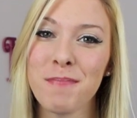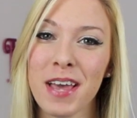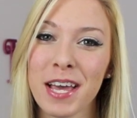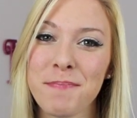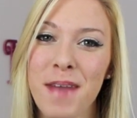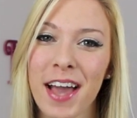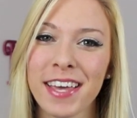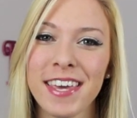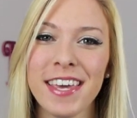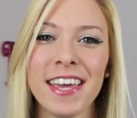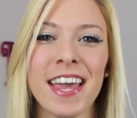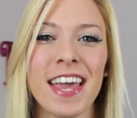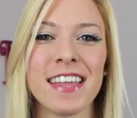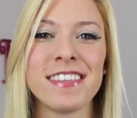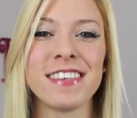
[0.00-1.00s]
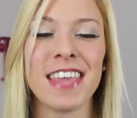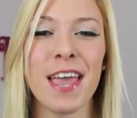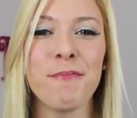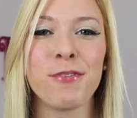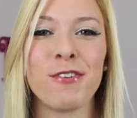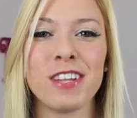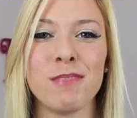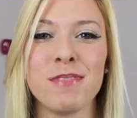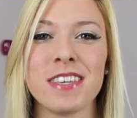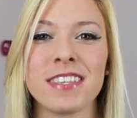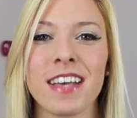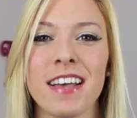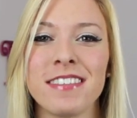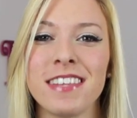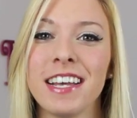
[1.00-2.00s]
Meaghan Mackey, and today we're going to be
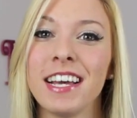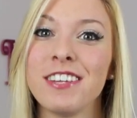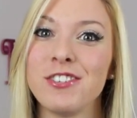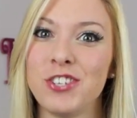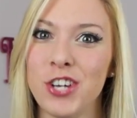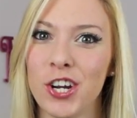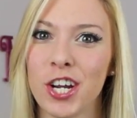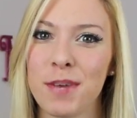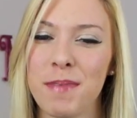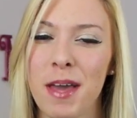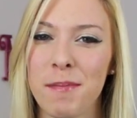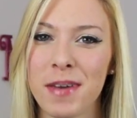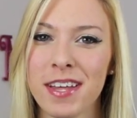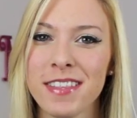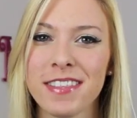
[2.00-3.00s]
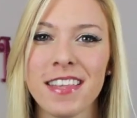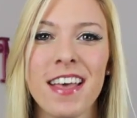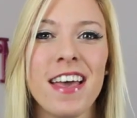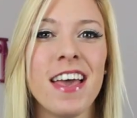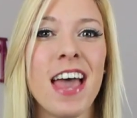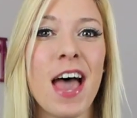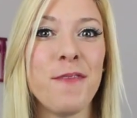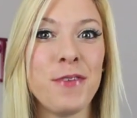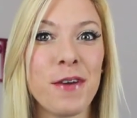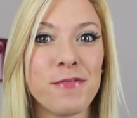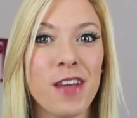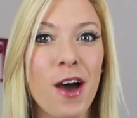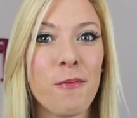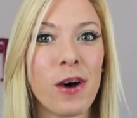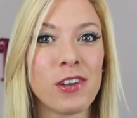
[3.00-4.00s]
discussing cheer commandments. If you have
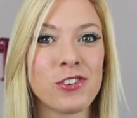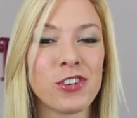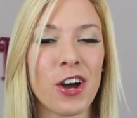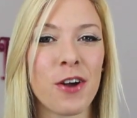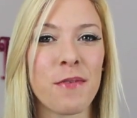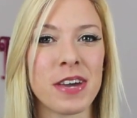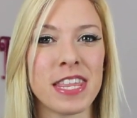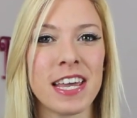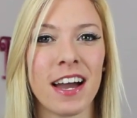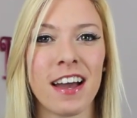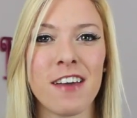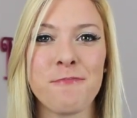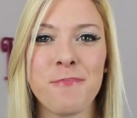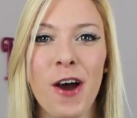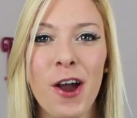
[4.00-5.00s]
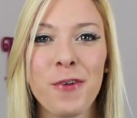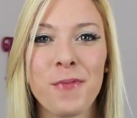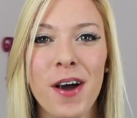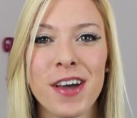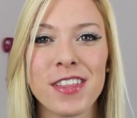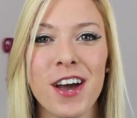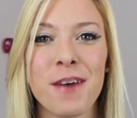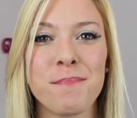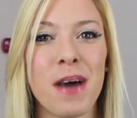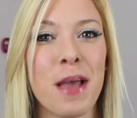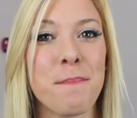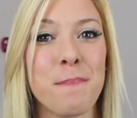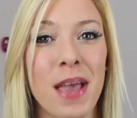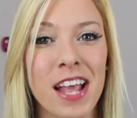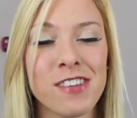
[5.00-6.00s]
not watched it already, I have part 1 on my
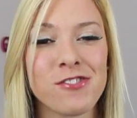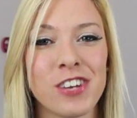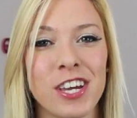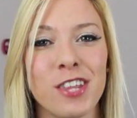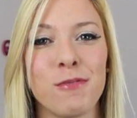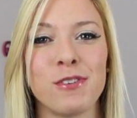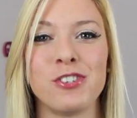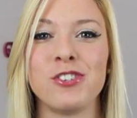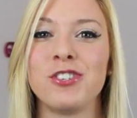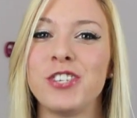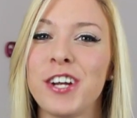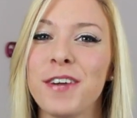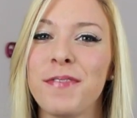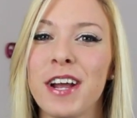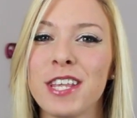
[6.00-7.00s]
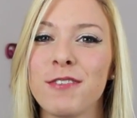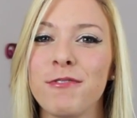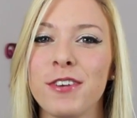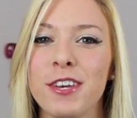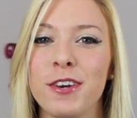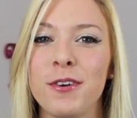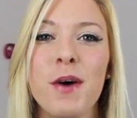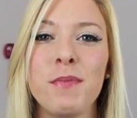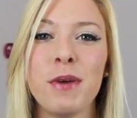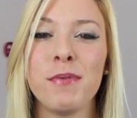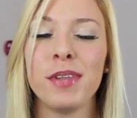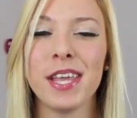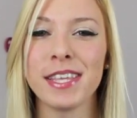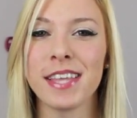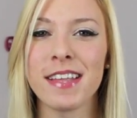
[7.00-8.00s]
main channel, which is Cheer Advice for You. We
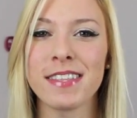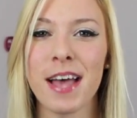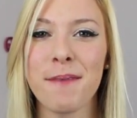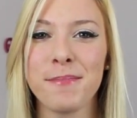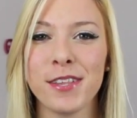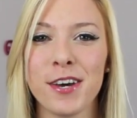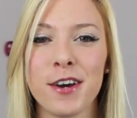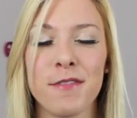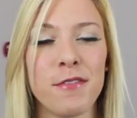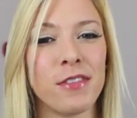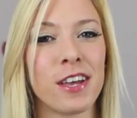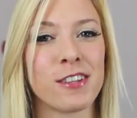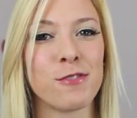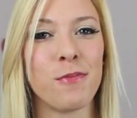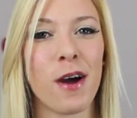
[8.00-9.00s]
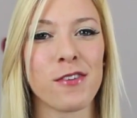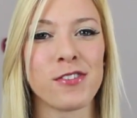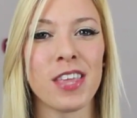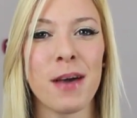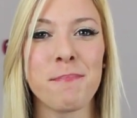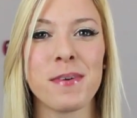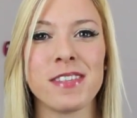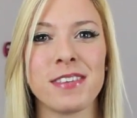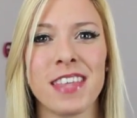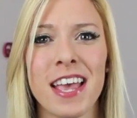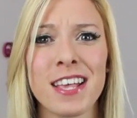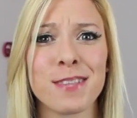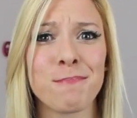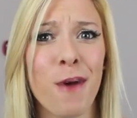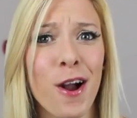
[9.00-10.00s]
will link that down below if you'd like to watch that, but today
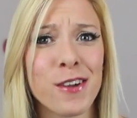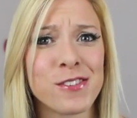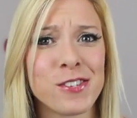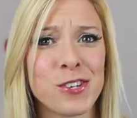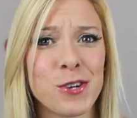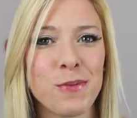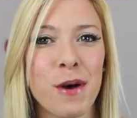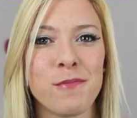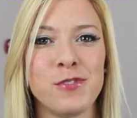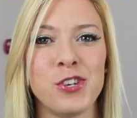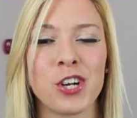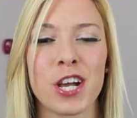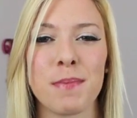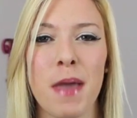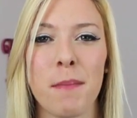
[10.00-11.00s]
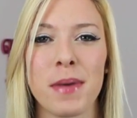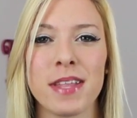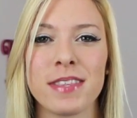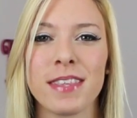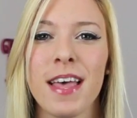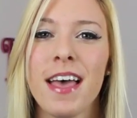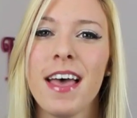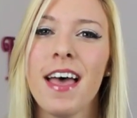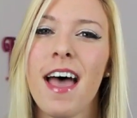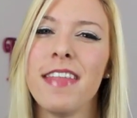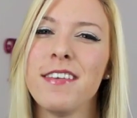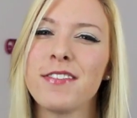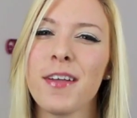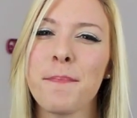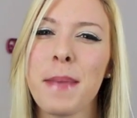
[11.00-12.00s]
is part 2 of cheer commandments, and
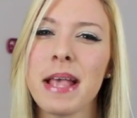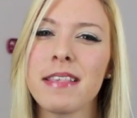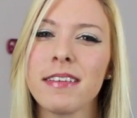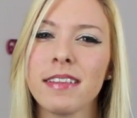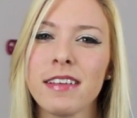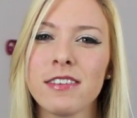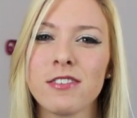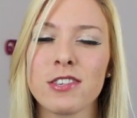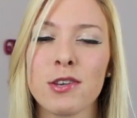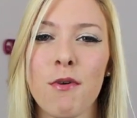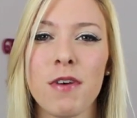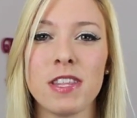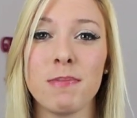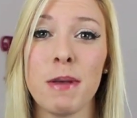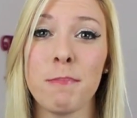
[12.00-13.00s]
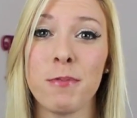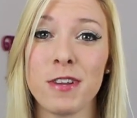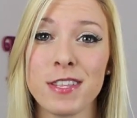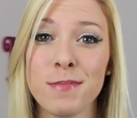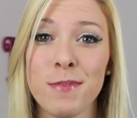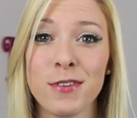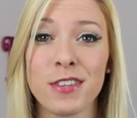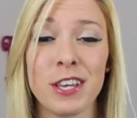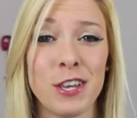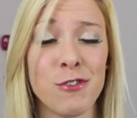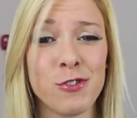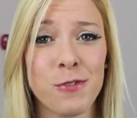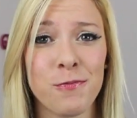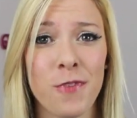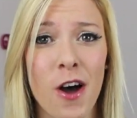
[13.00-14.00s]
these are basically just going to be principles that you
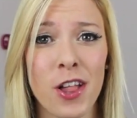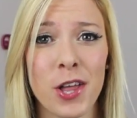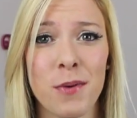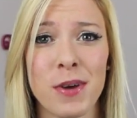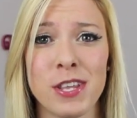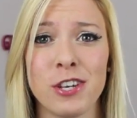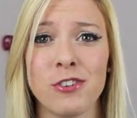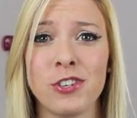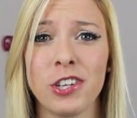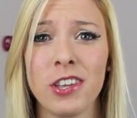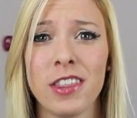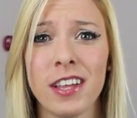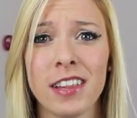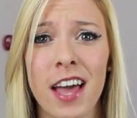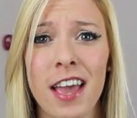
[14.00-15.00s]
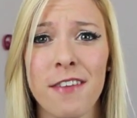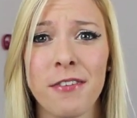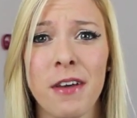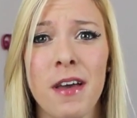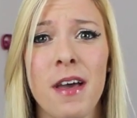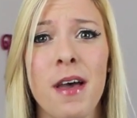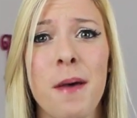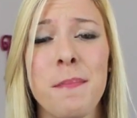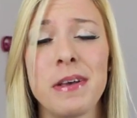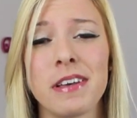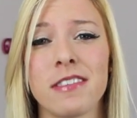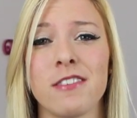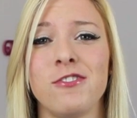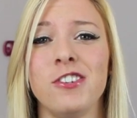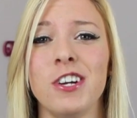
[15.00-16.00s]
should follow in your cheerleading life,
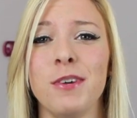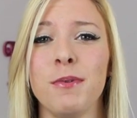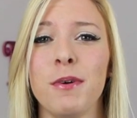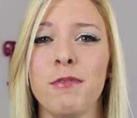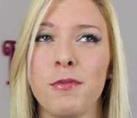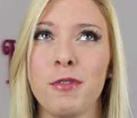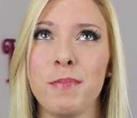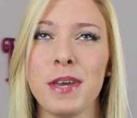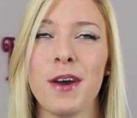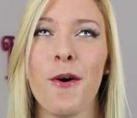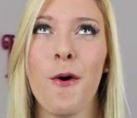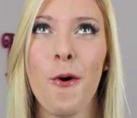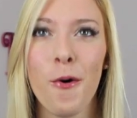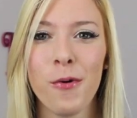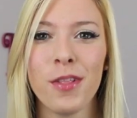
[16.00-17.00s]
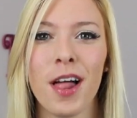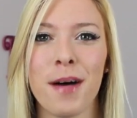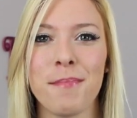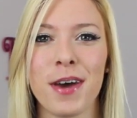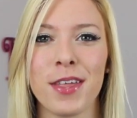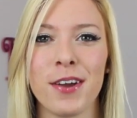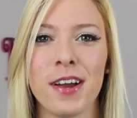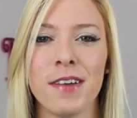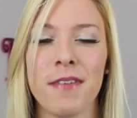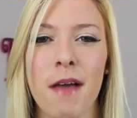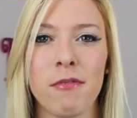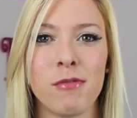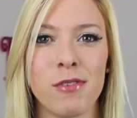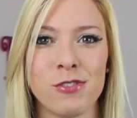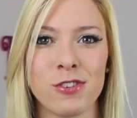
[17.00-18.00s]
because the cheer world would be a whole lot better if
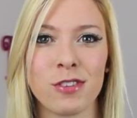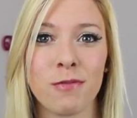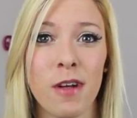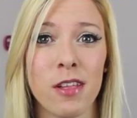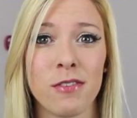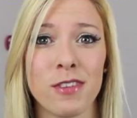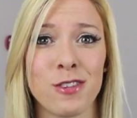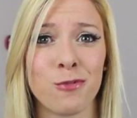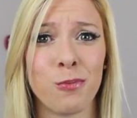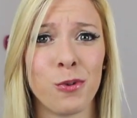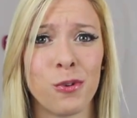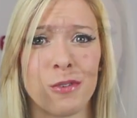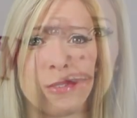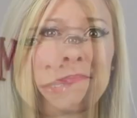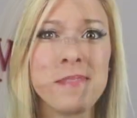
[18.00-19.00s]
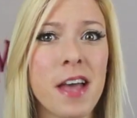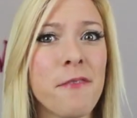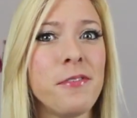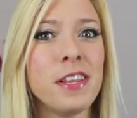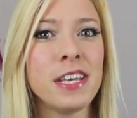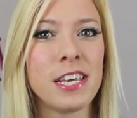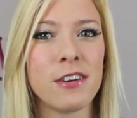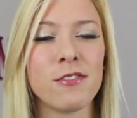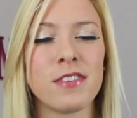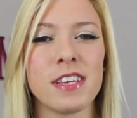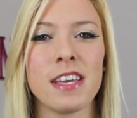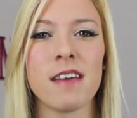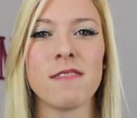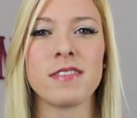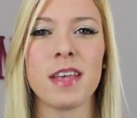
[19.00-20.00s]
everyone just followed these rules. So I'm definitely
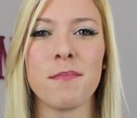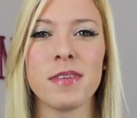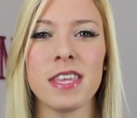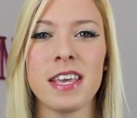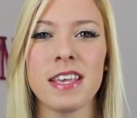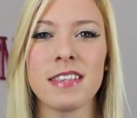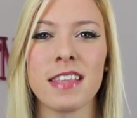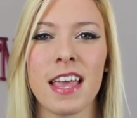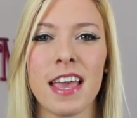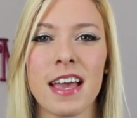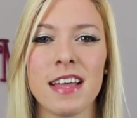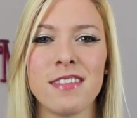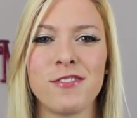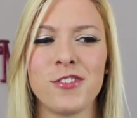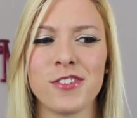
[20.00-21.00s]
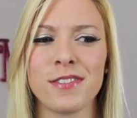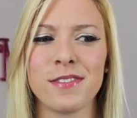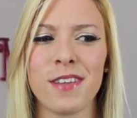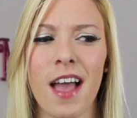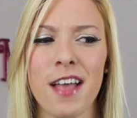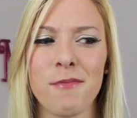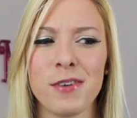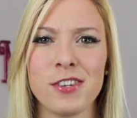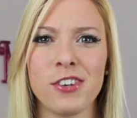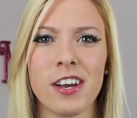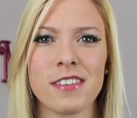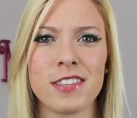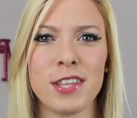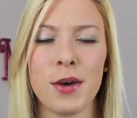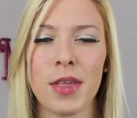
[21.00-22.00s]
guilty of some of these, and I want you
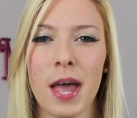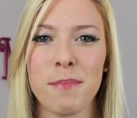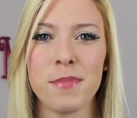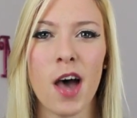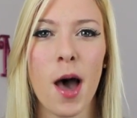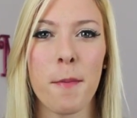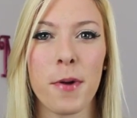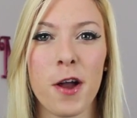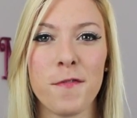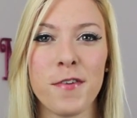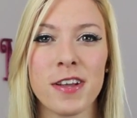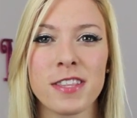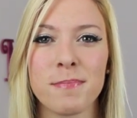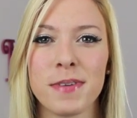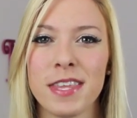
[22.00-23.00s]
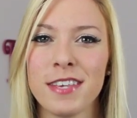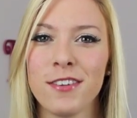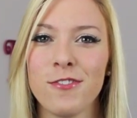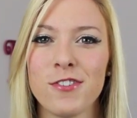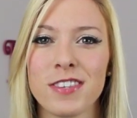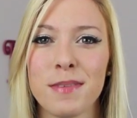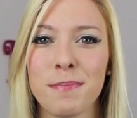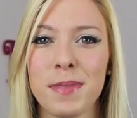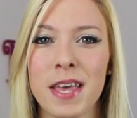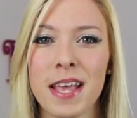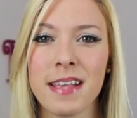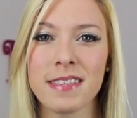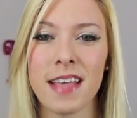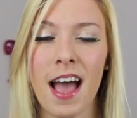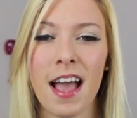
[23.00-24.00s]
guys to know that I'm not perfect, but these are just some
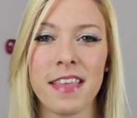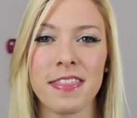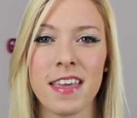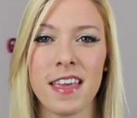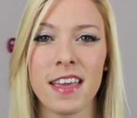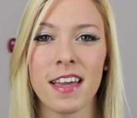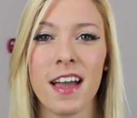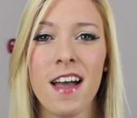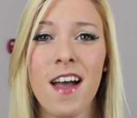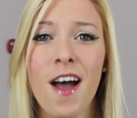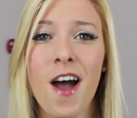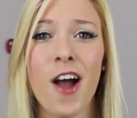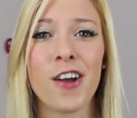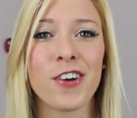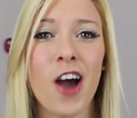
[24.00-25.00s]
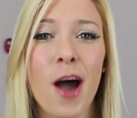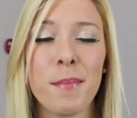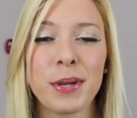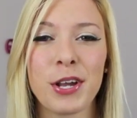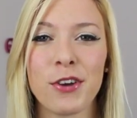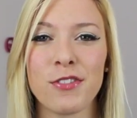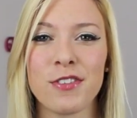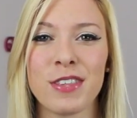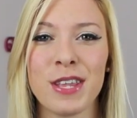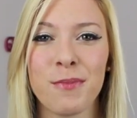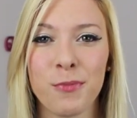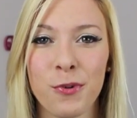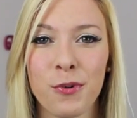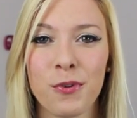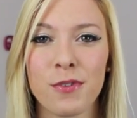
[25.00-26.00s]
things that I think are common courtesy
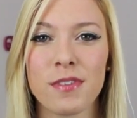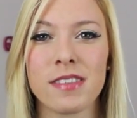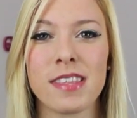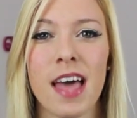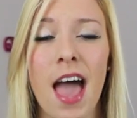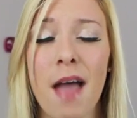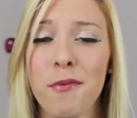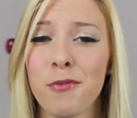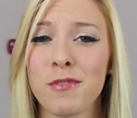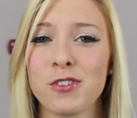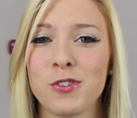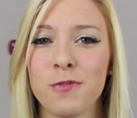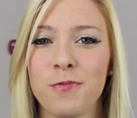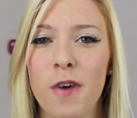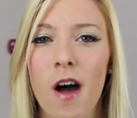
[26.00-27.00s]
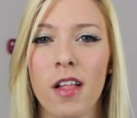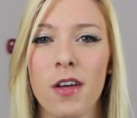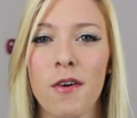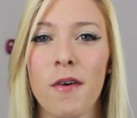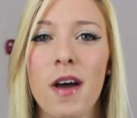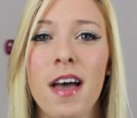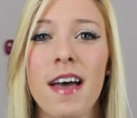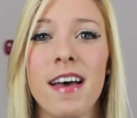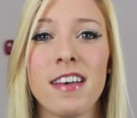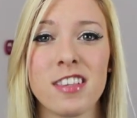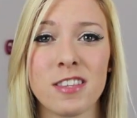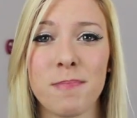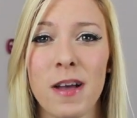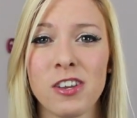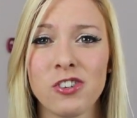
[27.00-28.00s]
rules that everyone should follow,
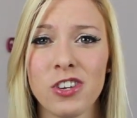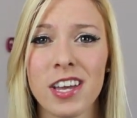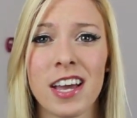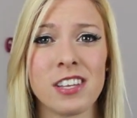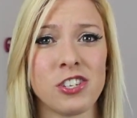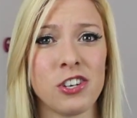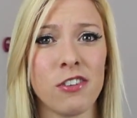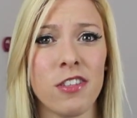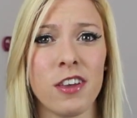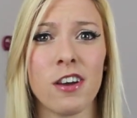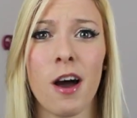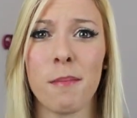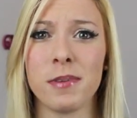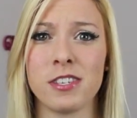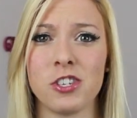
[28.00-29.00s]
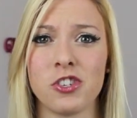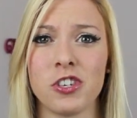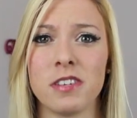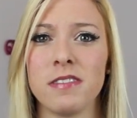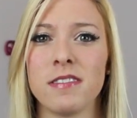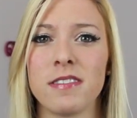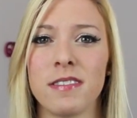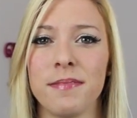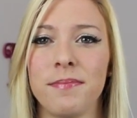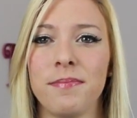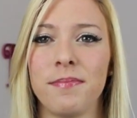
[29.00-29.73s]
especially at cheerleading competitions.